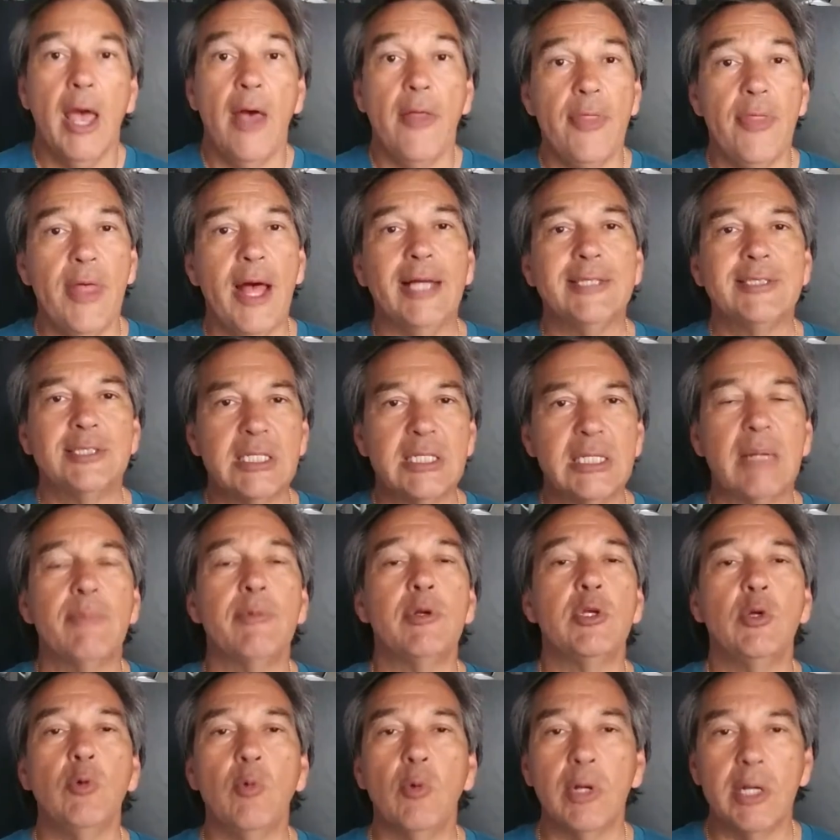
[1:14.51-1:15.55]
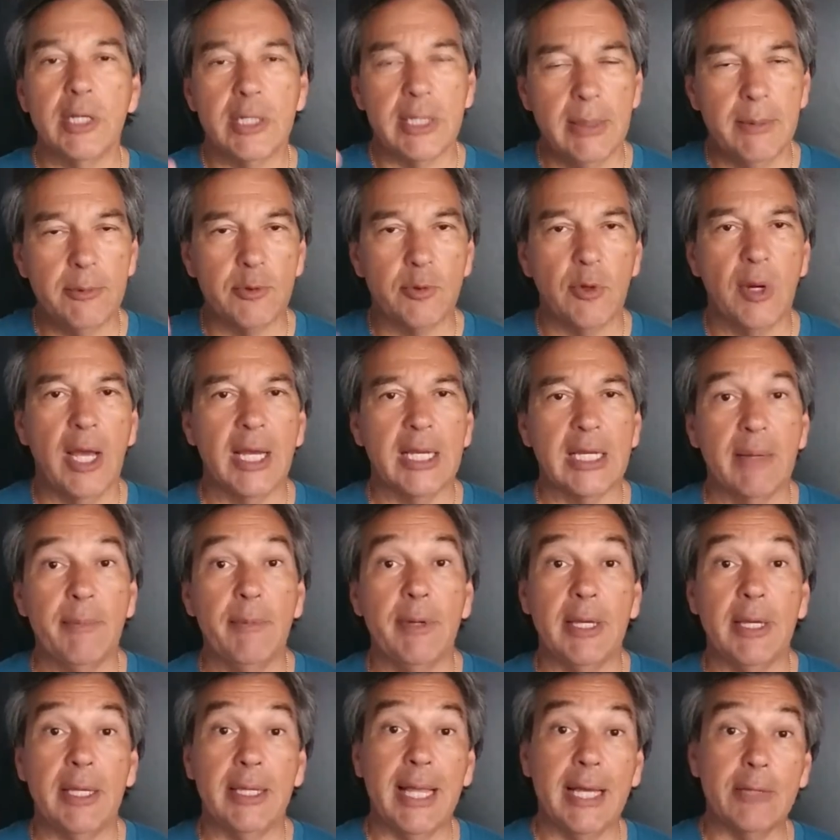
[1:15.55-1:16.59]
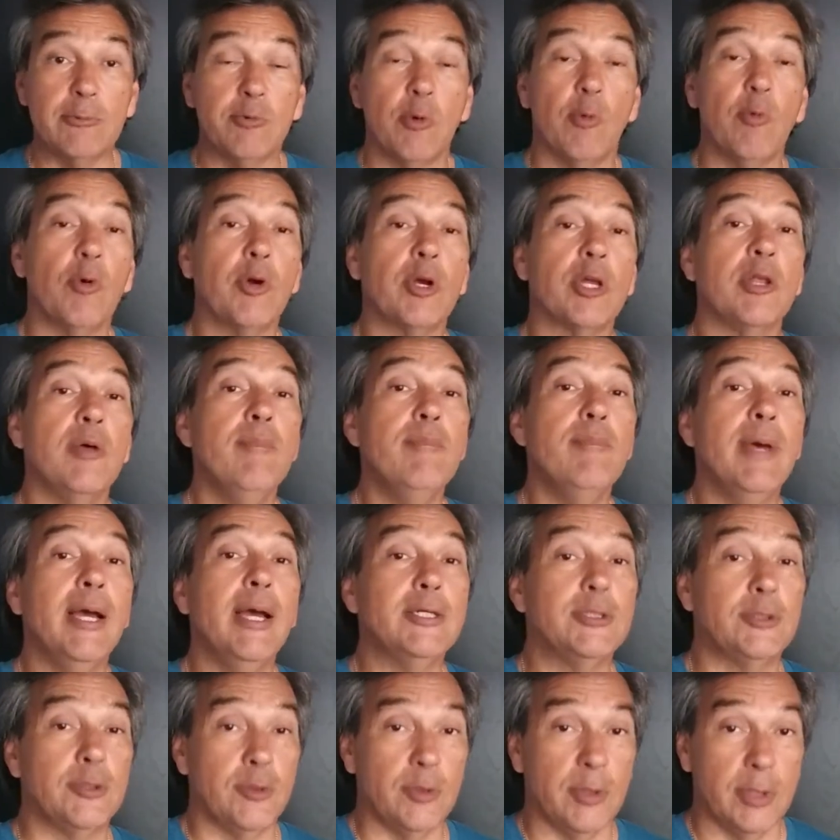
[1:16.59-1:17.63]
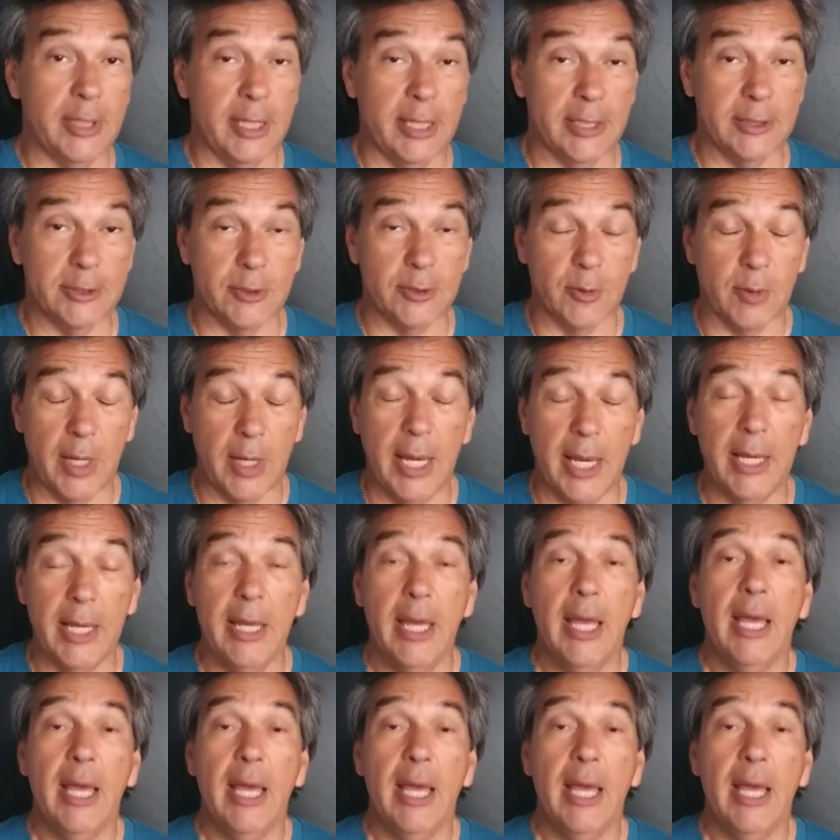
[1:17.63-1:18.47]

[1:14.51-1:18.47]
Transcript: That's the number you want to keep track of, and that's what we're going to measure against, okay?